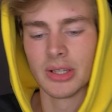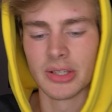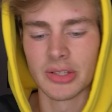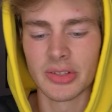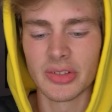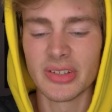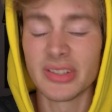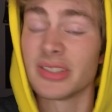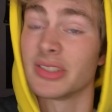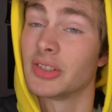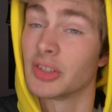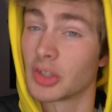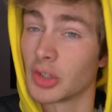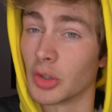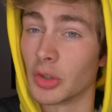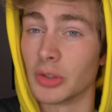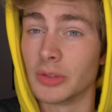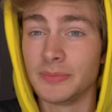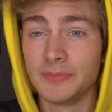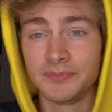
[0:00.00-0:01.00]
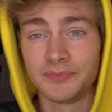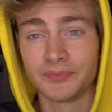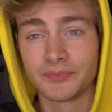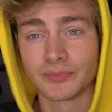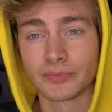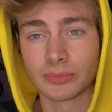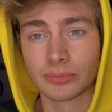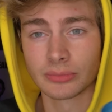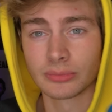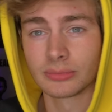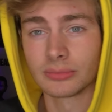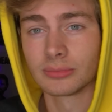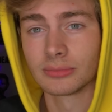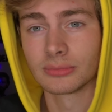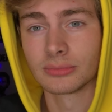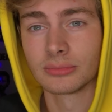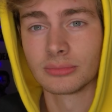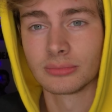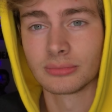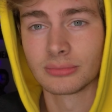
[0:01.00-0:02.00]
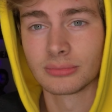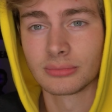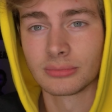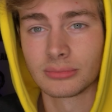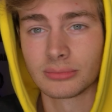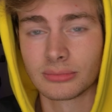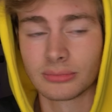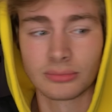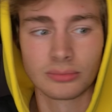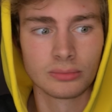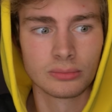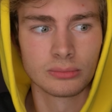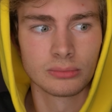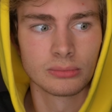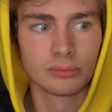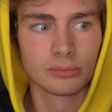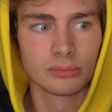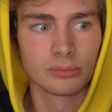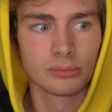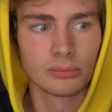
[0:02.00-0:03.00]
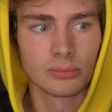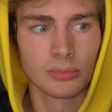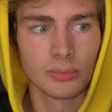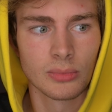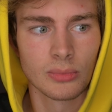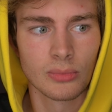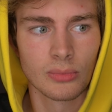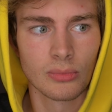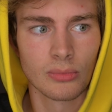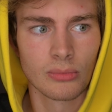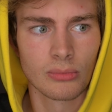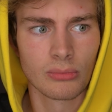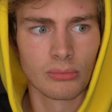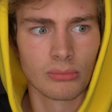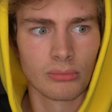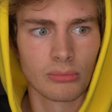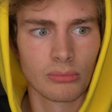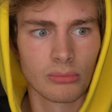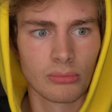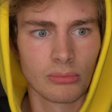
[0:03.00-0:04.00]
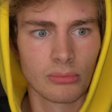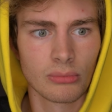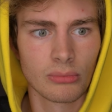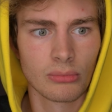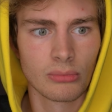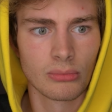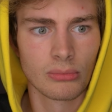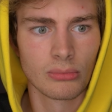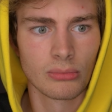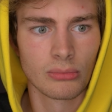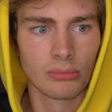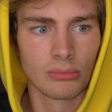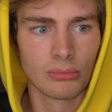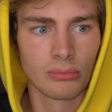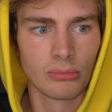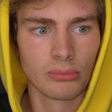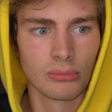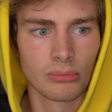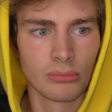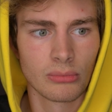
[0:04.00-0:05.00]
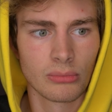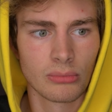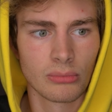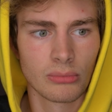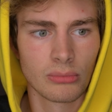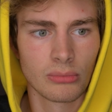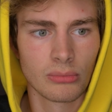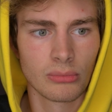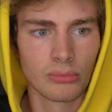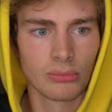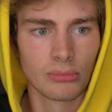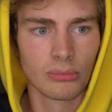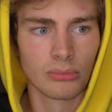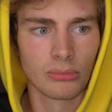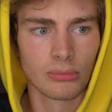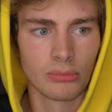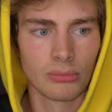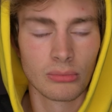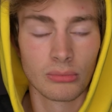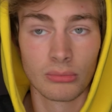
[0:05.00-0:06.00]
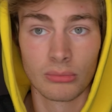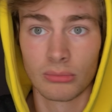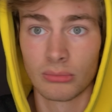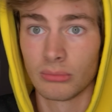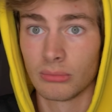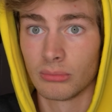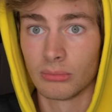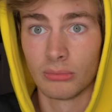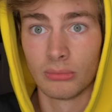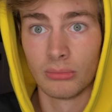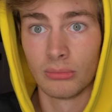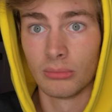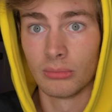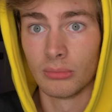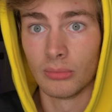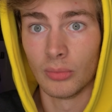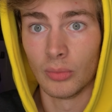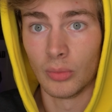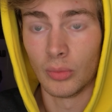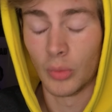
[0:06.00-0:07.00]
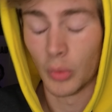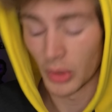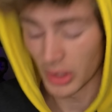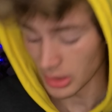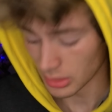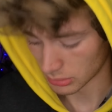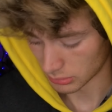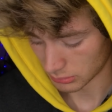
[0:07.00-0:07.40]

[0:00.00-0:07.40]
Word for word: So this is Nicole. The service you are attempting to use has been restricted or... Well...